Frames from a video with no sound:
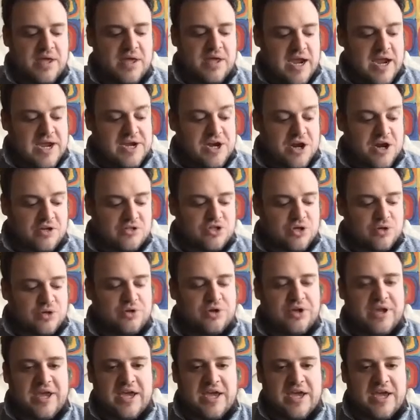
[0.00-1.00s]
And, so
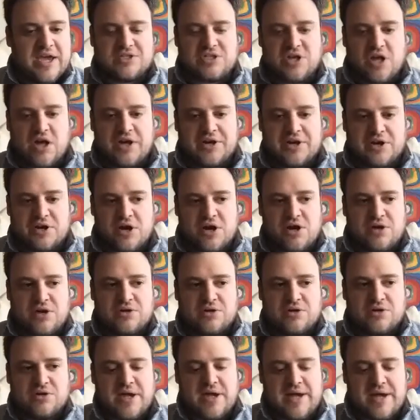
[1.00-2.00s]
you can't do this all on your own.
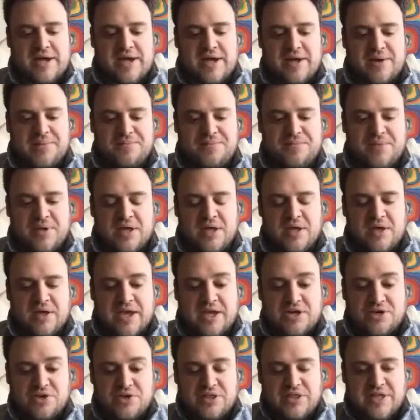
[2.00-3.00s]

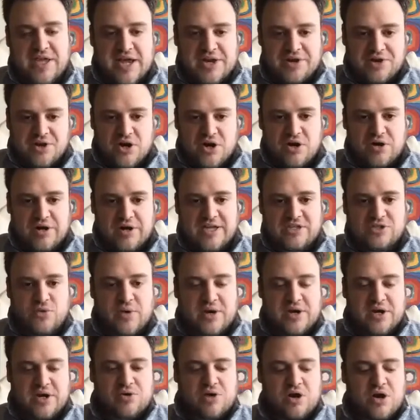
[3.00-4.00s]
Can't do anything on your own. As you
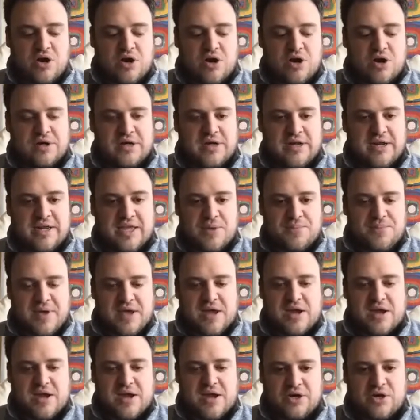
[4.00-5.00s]
want to grow and get
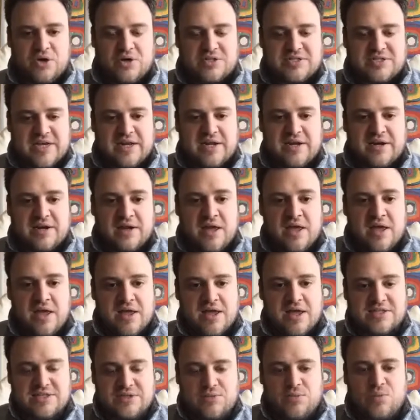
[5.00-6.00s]
bigger, you always got to,
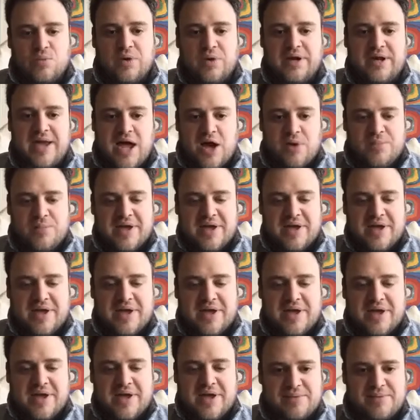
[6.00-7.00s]
because how big is
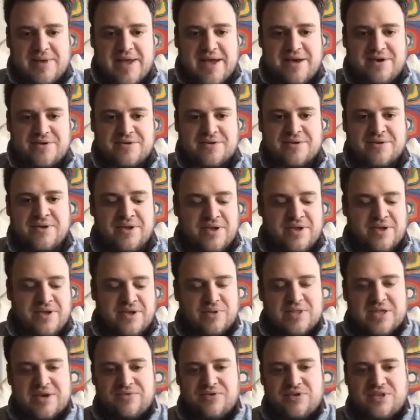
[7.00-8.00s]
your team now
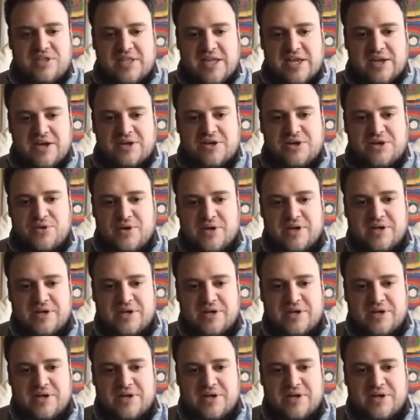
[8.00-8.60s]
with everything that you're doing?